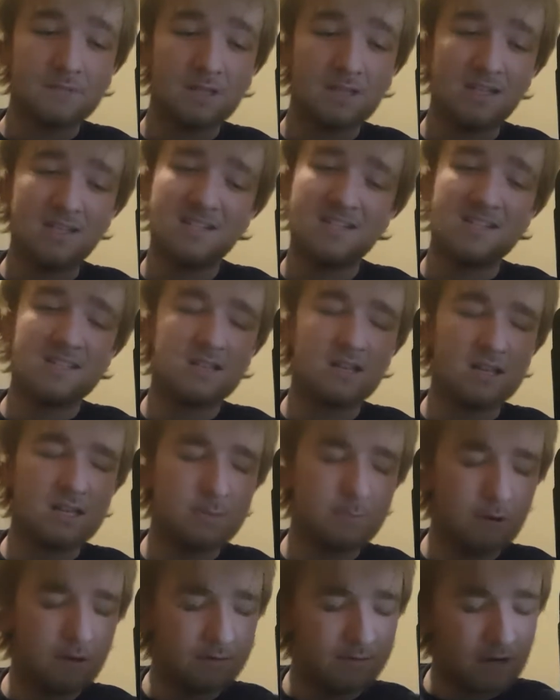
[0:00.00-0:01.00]
it's a slight
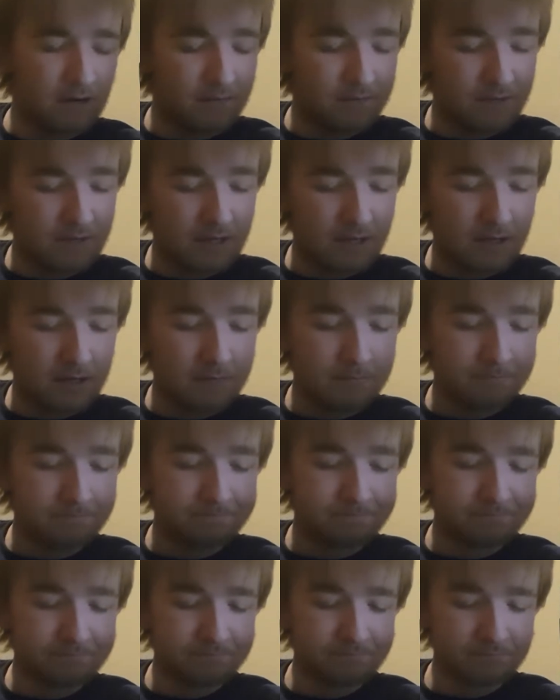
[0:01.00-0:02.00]
spoiler for that video,
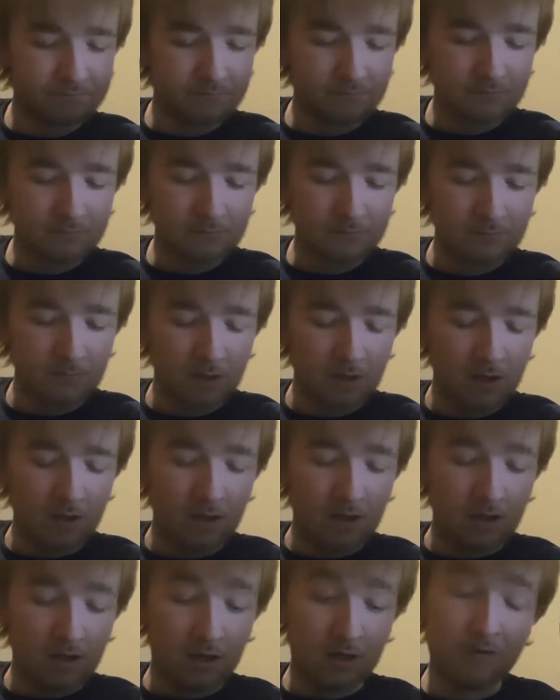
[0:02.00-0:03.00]

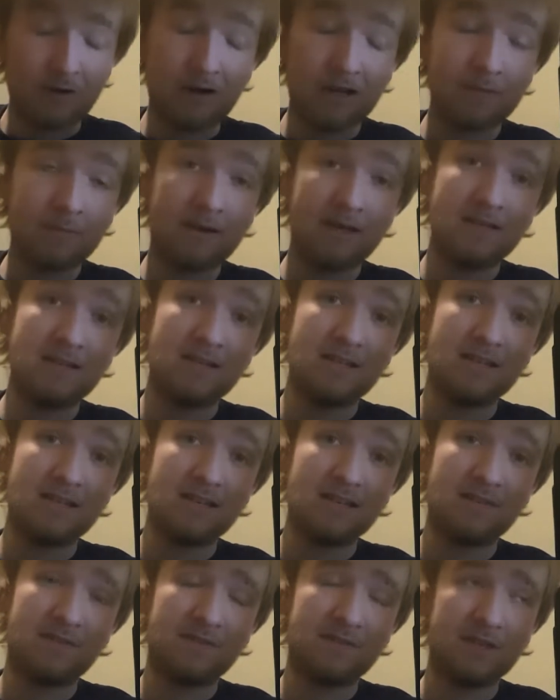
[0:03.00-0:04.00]
I'd recommend it
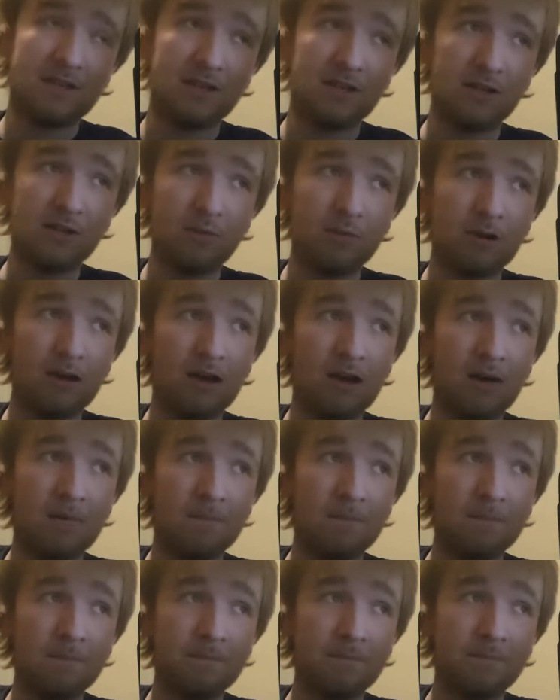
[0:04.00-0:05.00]
if you
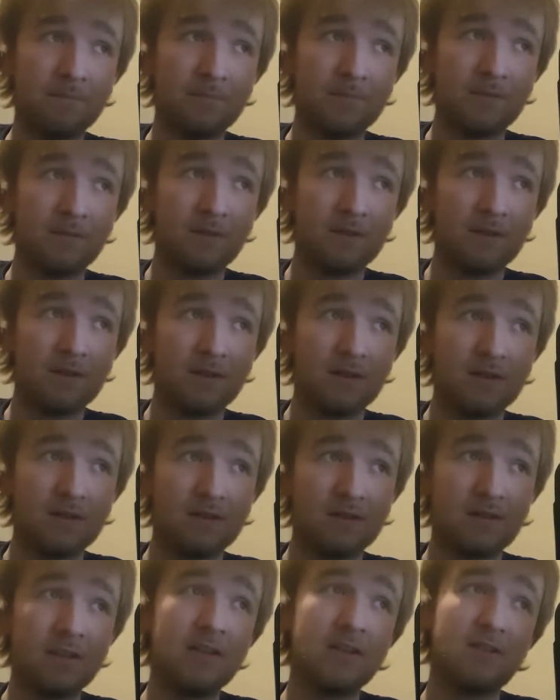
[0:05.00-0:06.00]

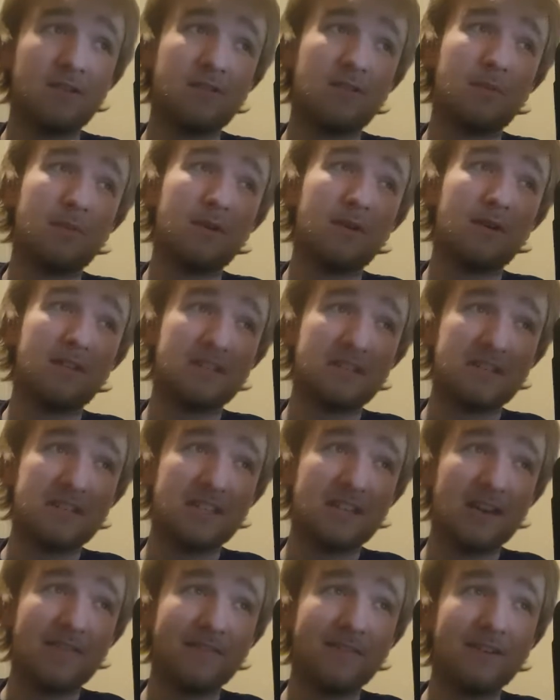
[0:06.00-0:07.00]
didn't own WRC
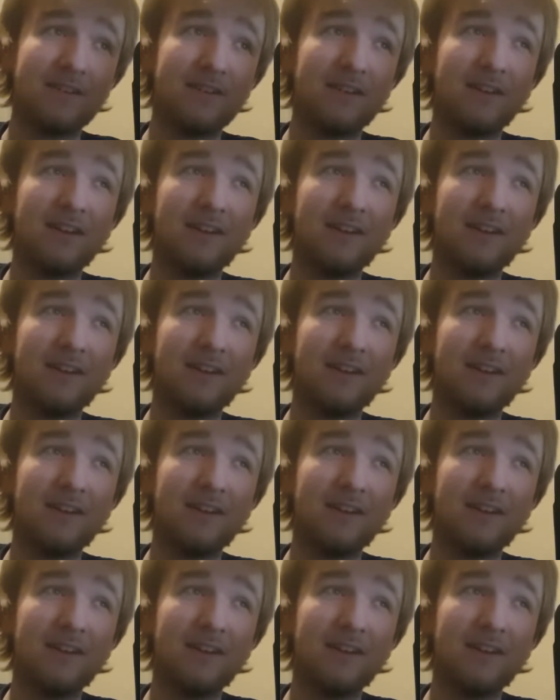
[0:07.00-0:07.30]
7,